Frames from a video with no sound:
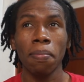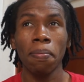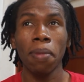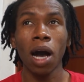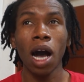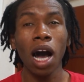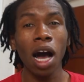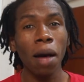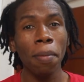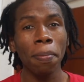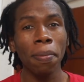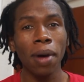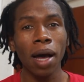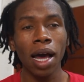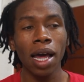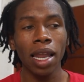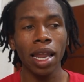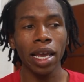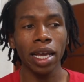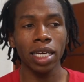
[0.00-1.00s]
pop.
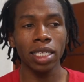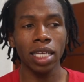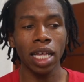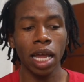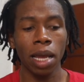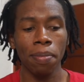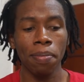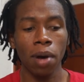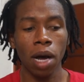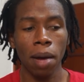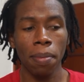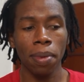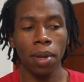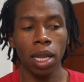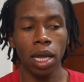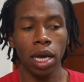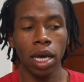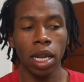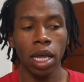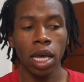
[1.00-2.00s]
Because I like pop a
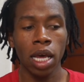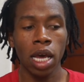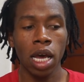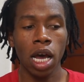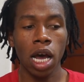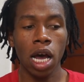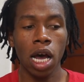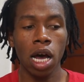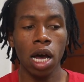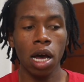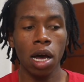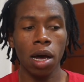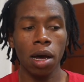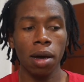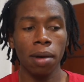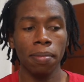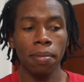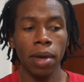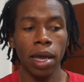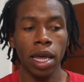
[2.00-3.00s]
lot,
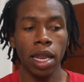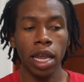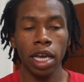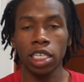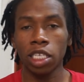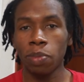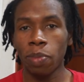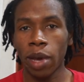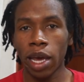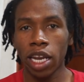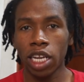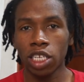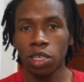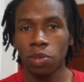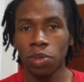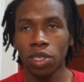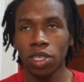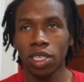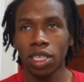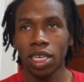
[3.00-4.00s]
and like Spanish
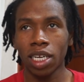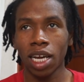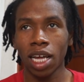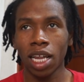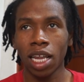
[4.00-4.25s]
music.